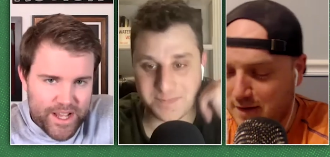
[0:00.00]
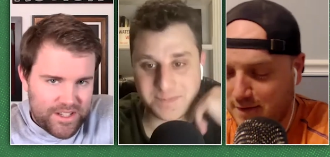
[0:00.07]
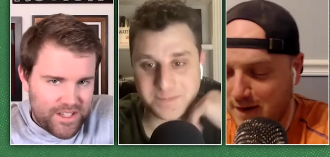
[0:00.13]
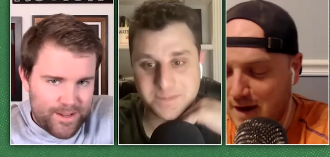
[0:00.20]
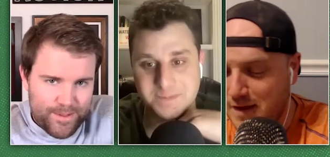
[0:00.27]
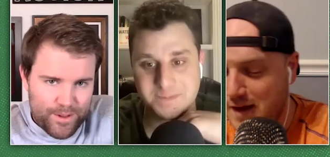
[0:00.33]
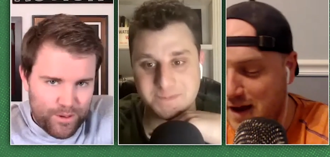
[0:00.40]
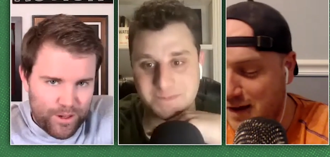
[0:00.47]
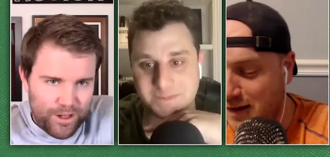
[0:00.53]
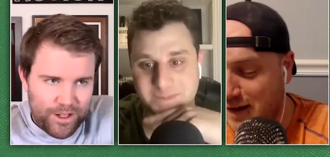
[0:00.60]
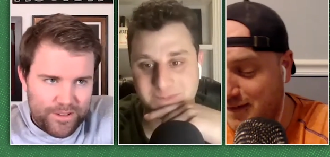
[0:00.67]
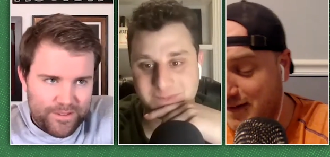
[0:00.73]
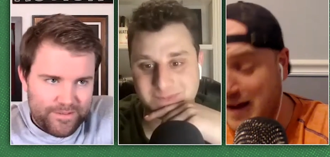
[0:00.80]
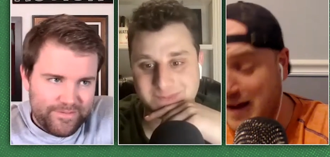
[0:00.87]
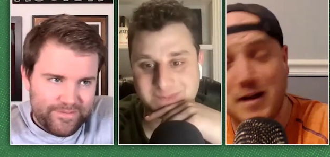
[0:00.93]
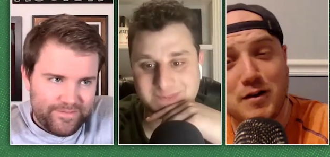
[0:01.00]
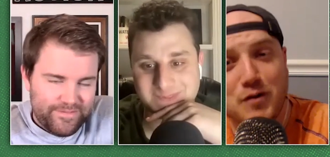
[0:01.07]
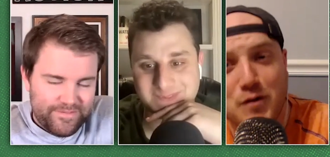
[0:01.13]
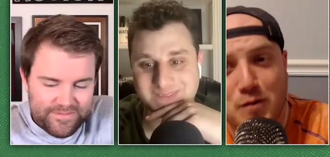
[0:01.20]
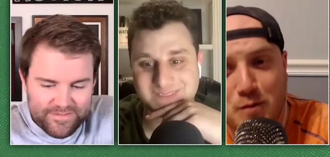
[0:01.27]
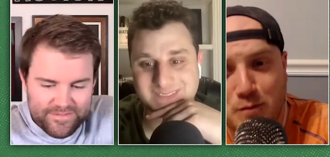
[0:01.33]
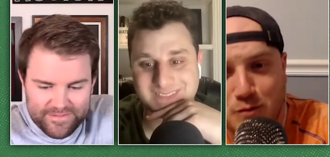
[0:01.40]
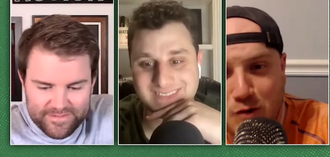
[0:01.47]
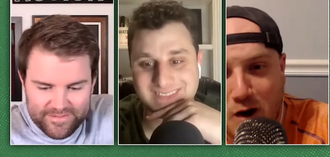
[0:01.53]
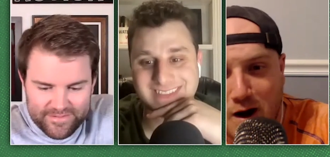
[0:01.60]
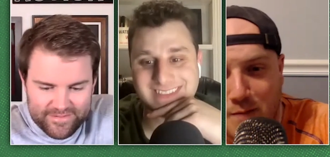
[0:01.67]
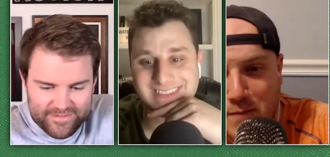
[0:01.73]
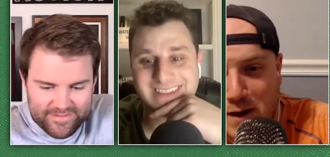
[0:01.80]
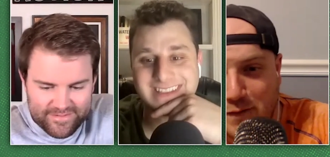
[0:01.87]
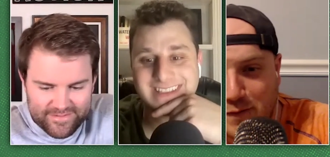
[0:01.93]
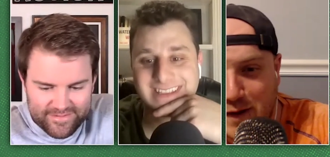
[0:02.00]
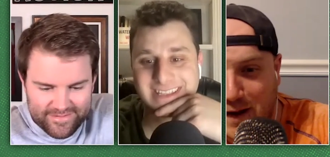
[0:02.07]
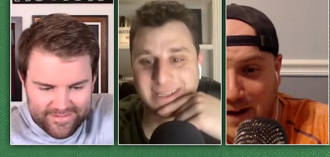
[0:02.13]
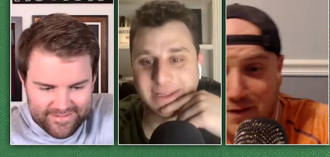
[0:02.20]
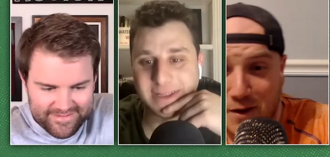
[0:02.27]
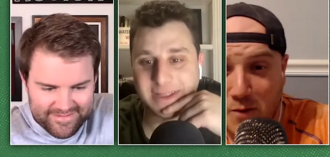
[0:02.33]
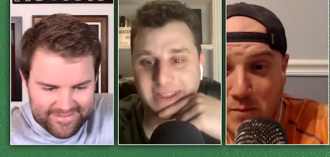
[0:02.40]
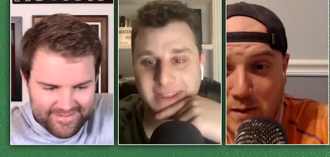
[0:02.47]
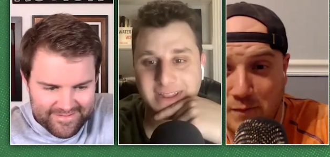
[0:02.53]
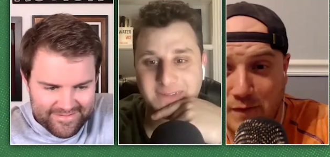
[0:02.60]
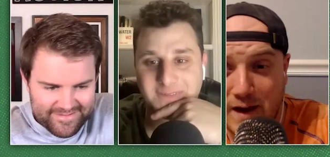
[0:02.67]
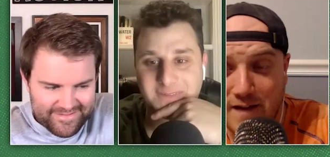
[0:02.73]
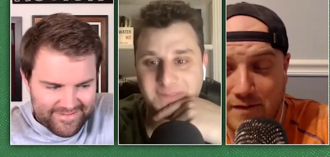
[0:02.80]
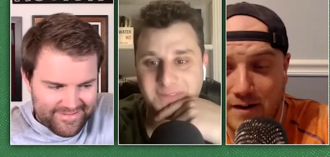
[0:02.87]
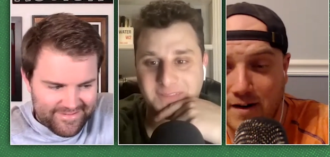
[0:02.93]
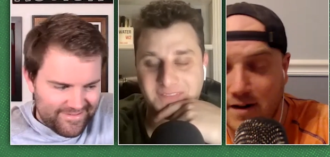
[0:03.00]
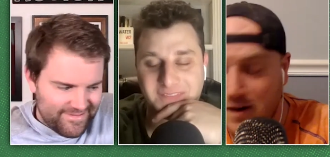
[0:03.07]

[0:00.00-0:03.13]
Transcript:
Speaker 1: Let's say they let's say they do draw Benfica, they'll be favored,